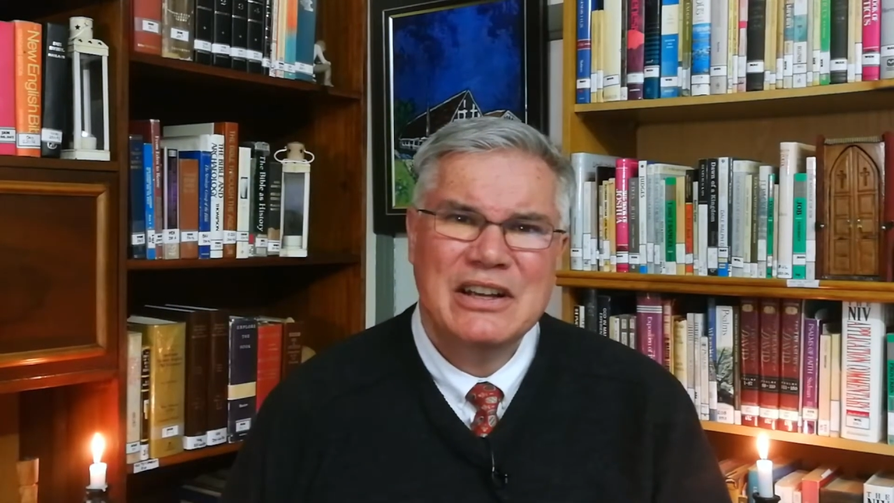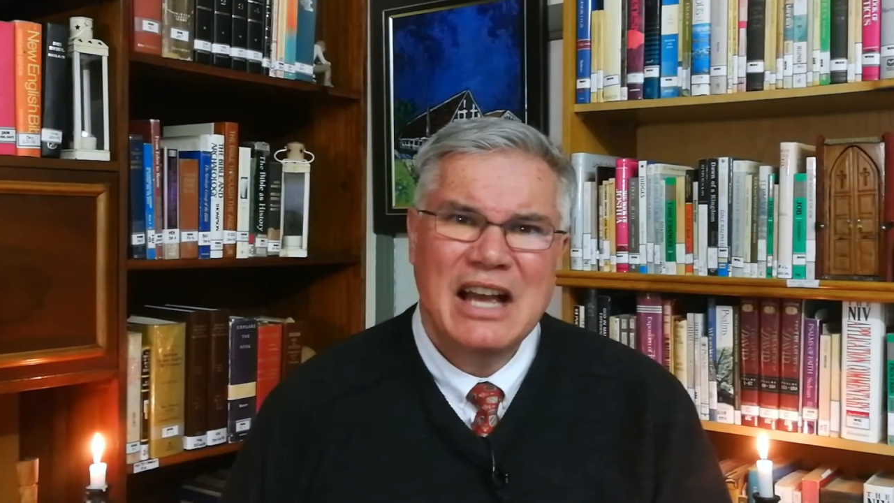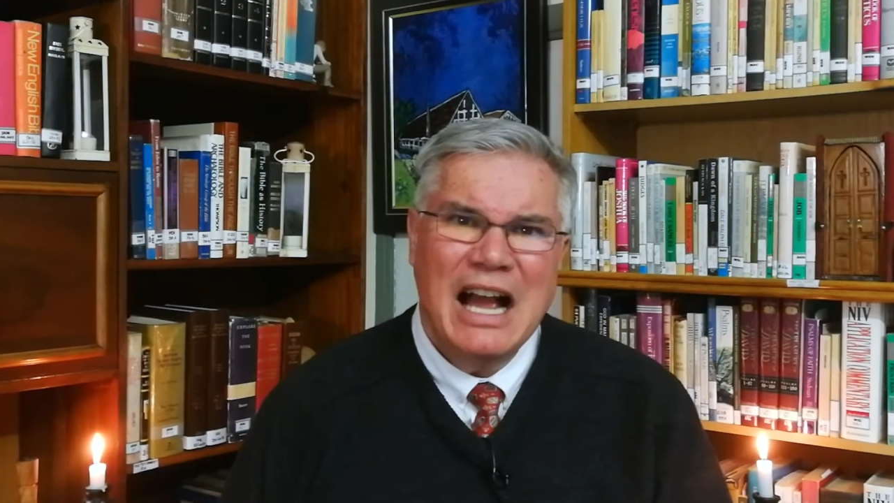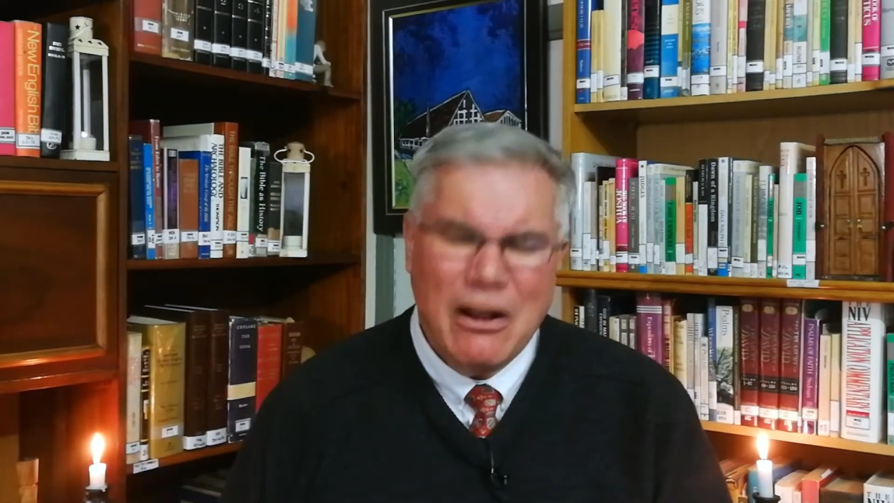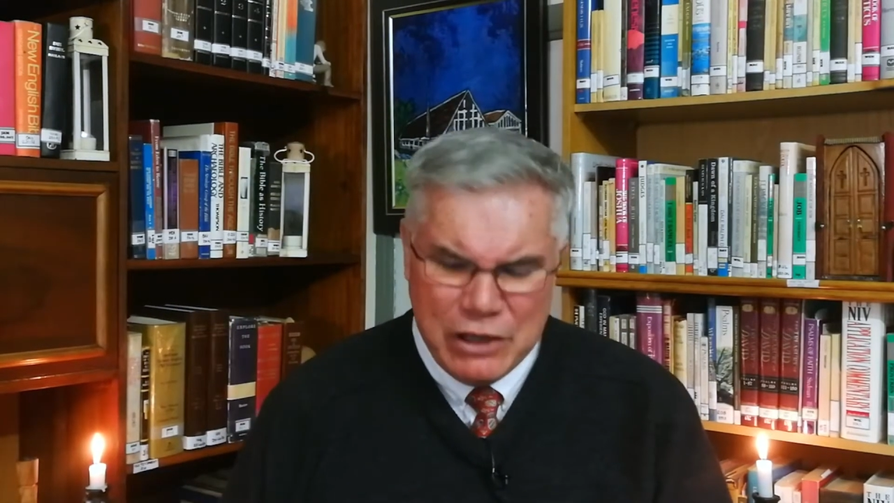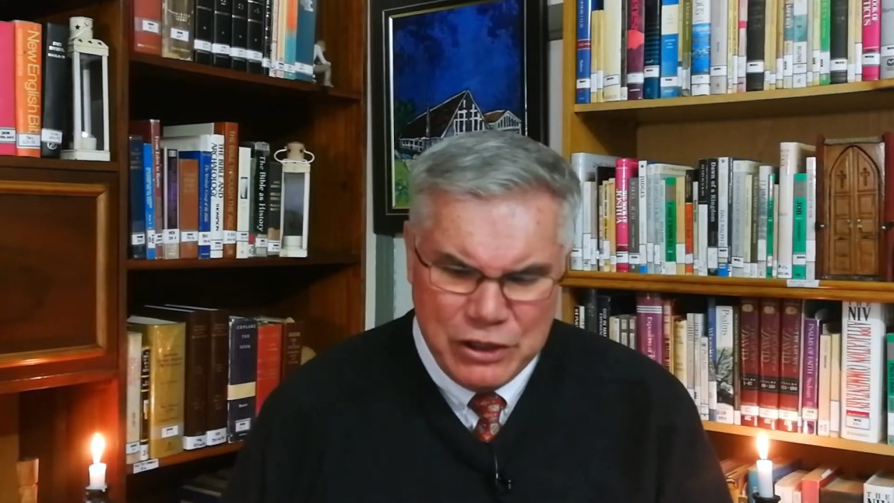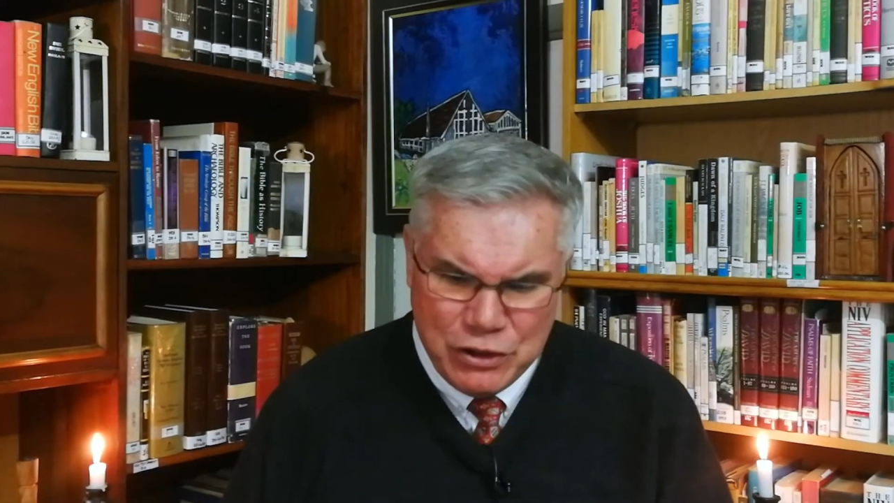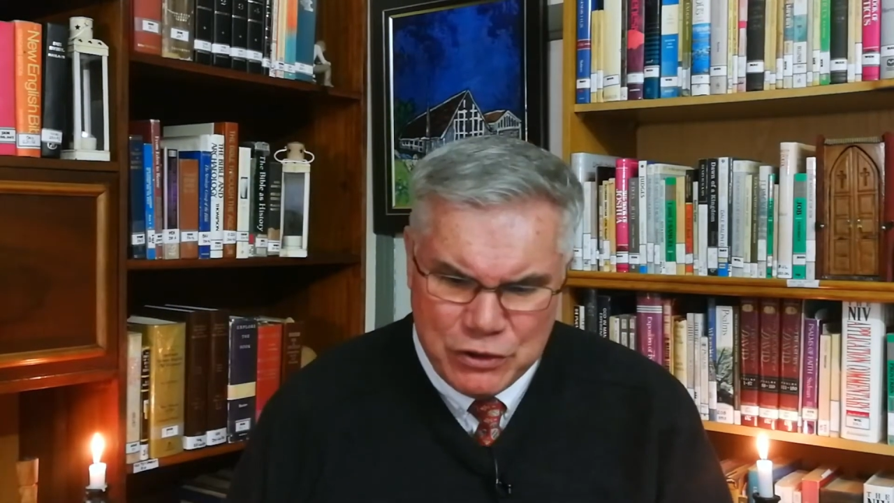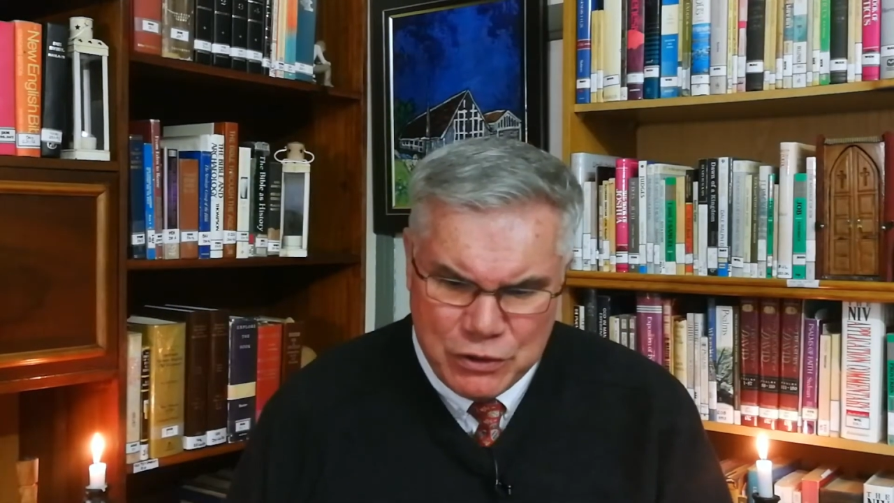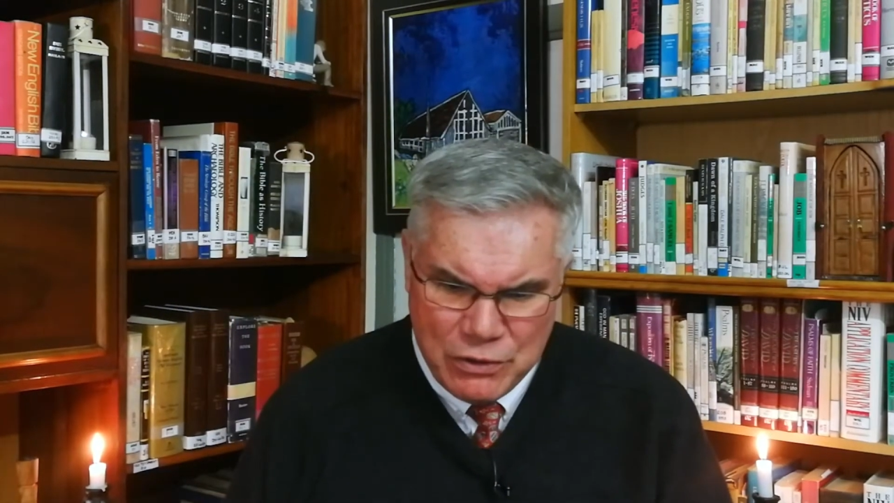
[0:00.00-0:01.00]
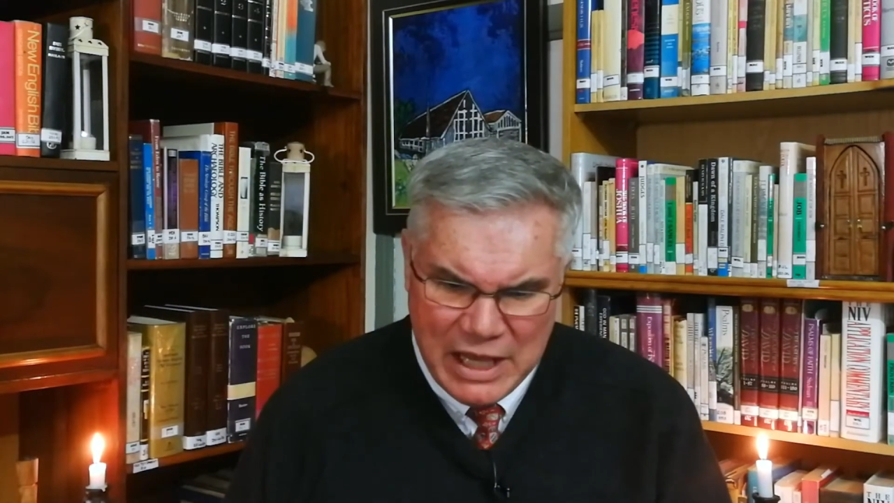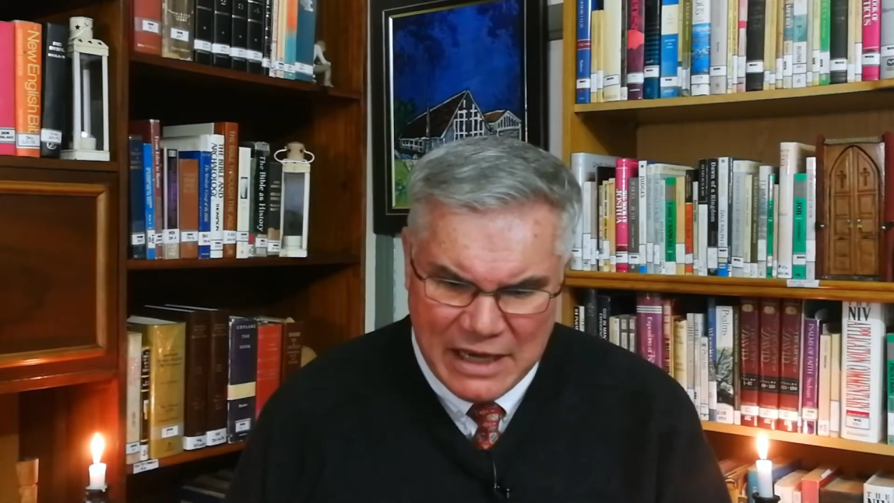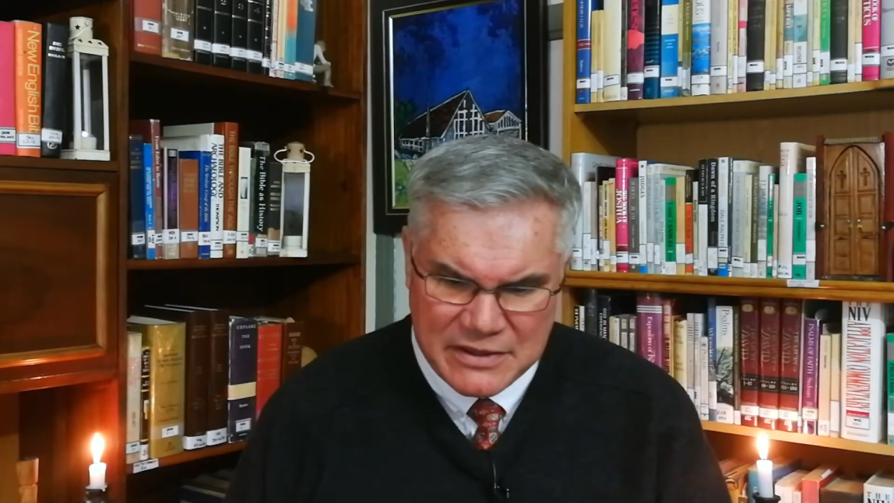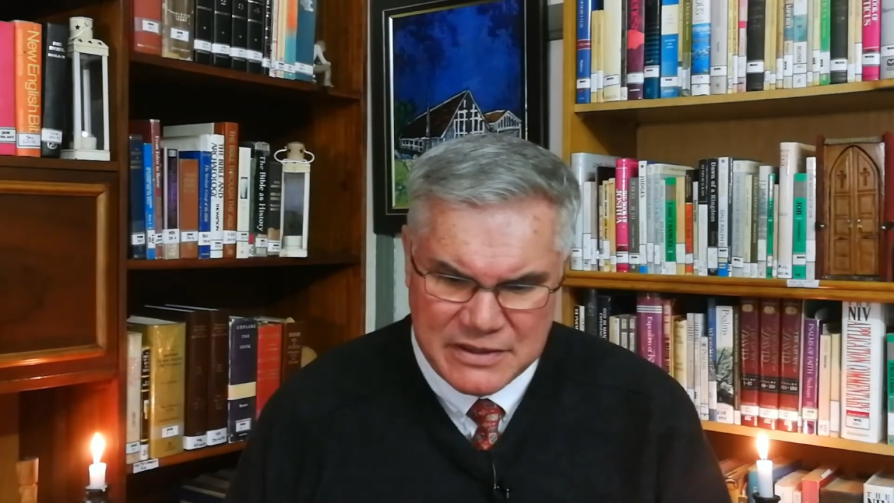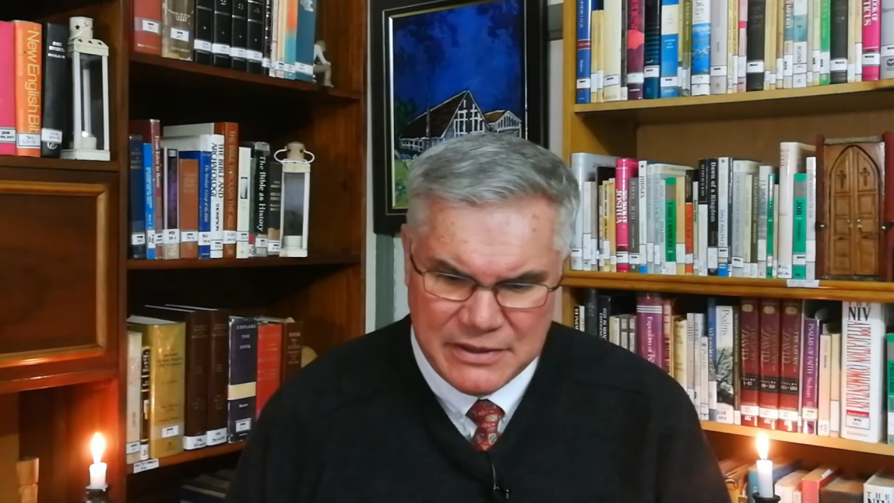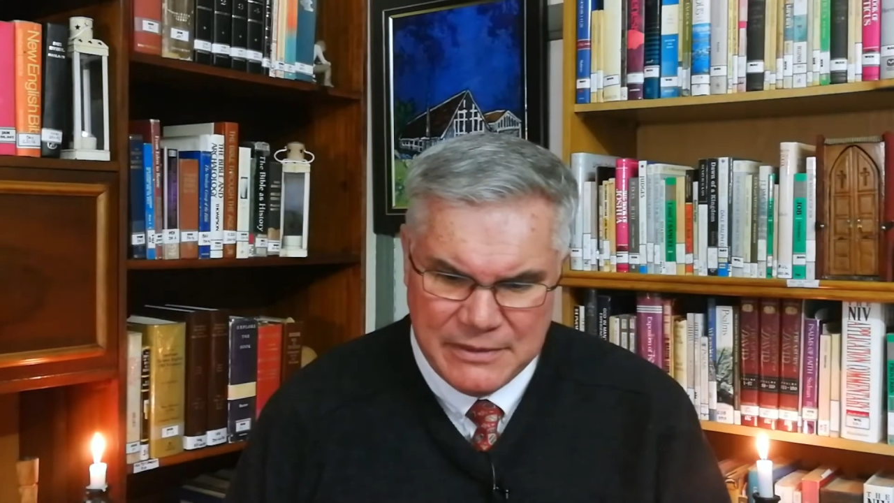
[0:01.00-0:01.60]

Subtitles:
How can you do that?